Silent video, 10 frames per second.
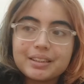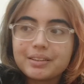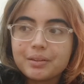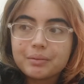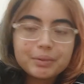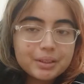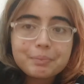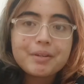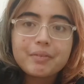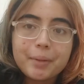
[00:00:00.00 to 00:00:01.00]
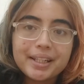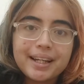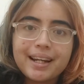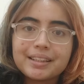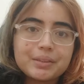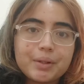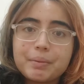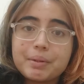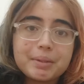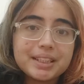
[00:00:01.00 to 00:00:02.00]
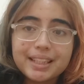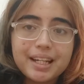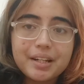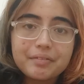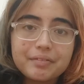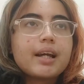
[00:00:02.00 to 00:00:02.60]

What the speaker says: so just pray for my dad. I just want him to be safe.